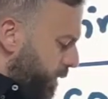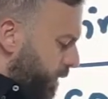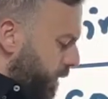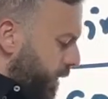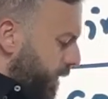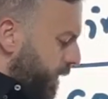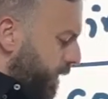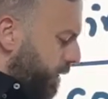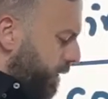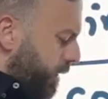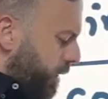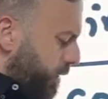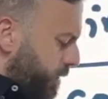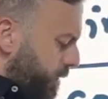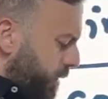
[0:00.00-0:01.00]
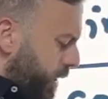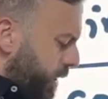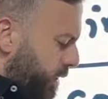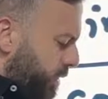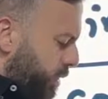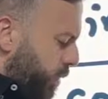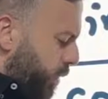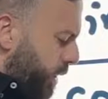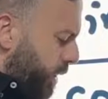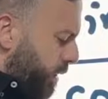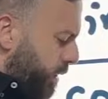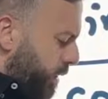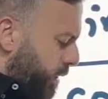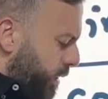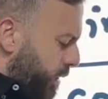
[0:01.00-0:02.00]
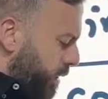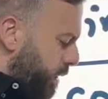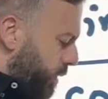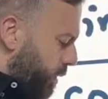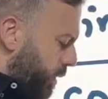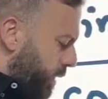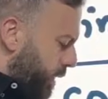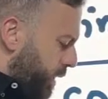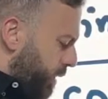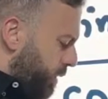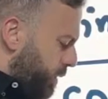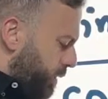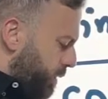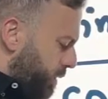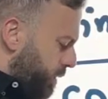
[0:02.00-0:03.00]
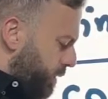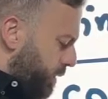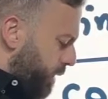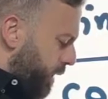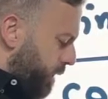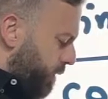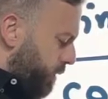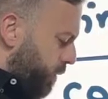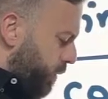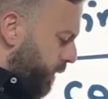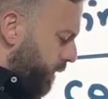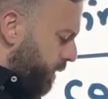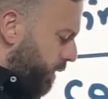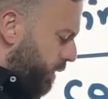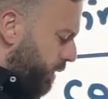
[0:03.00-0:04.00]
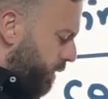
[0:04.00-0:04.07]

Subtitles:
and here sine square, okay, sine square